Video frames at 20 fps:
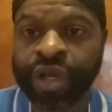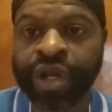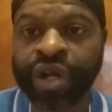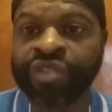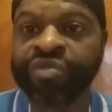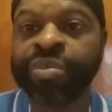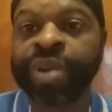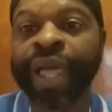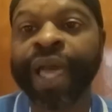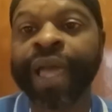
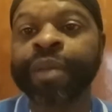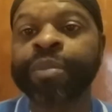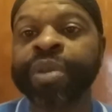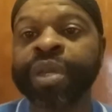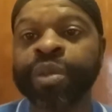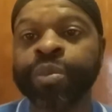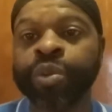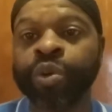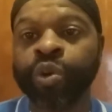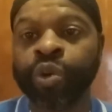of black
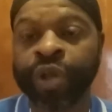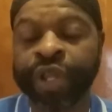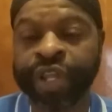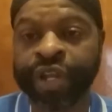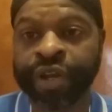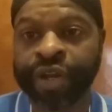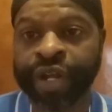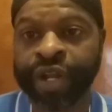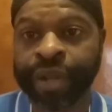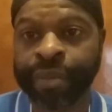people
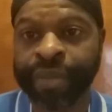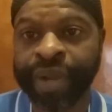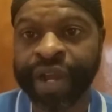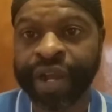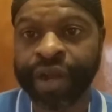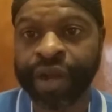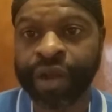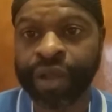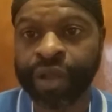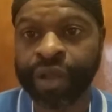here in
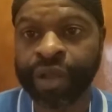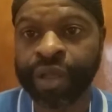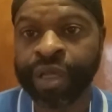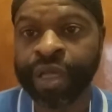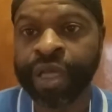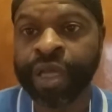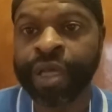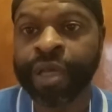America.